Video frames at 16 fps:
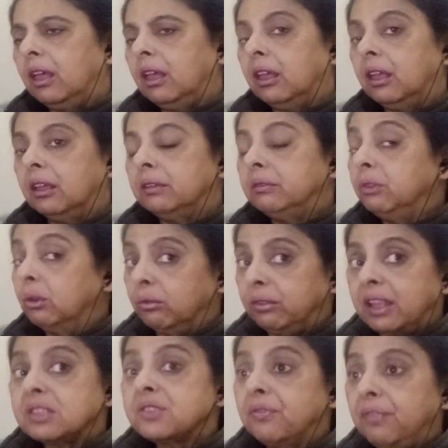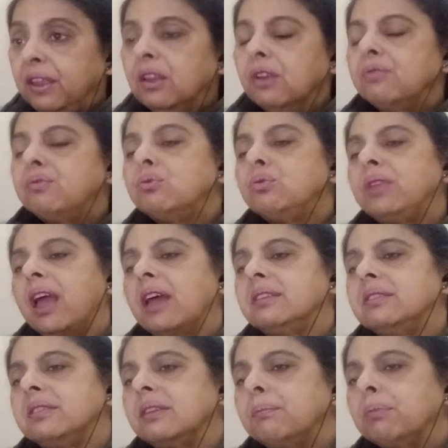Uh, no, that's finger food
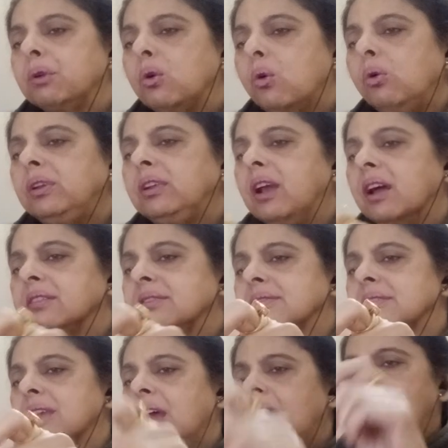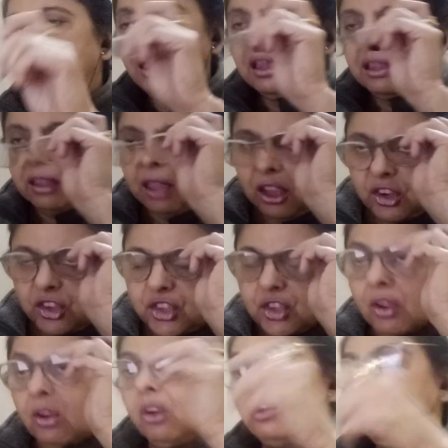and dip, cold cuts,
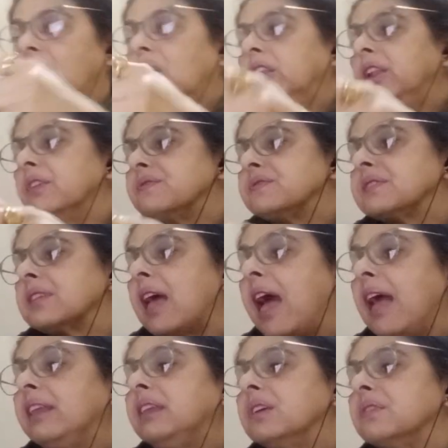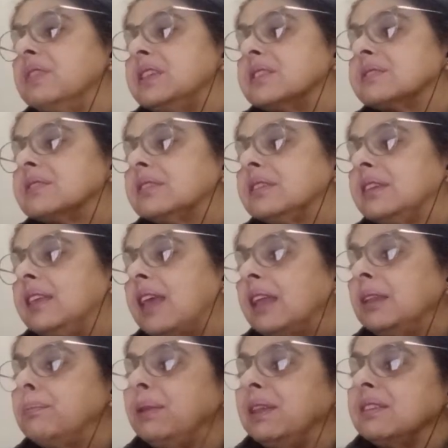kickshaw, olives, anchovies,
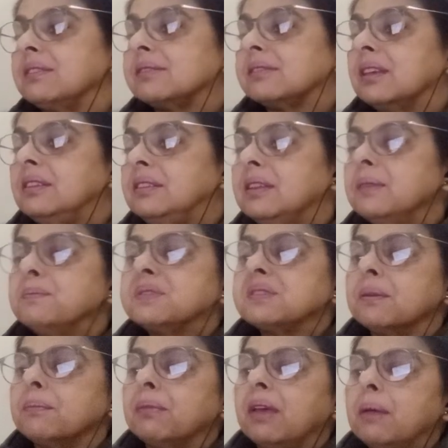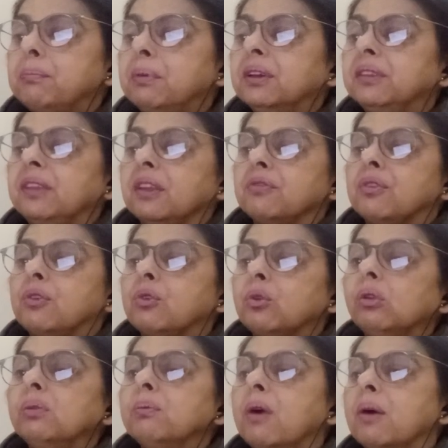canapes, dim sum, aperitif,
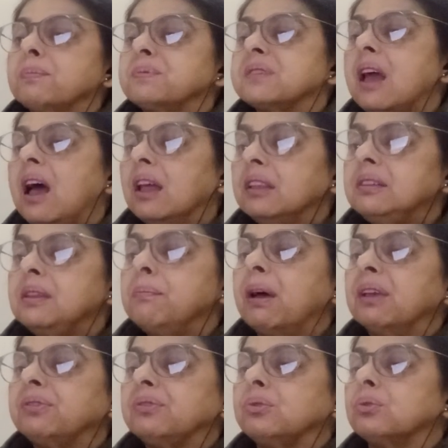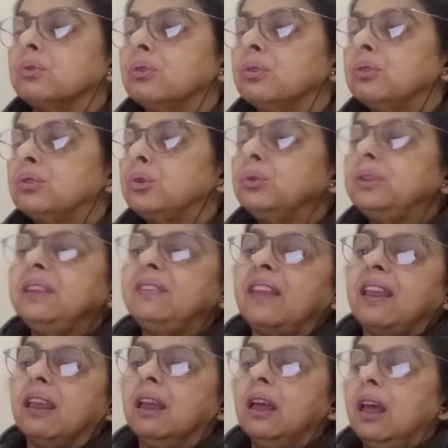rollmops, antipasto,
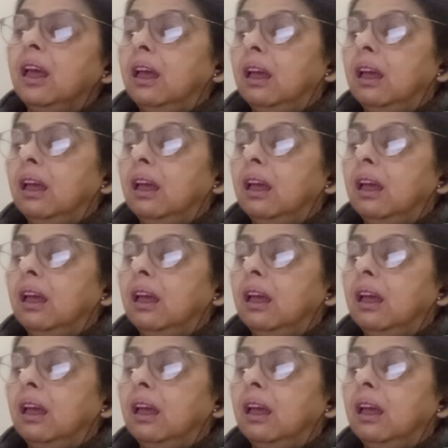crudite.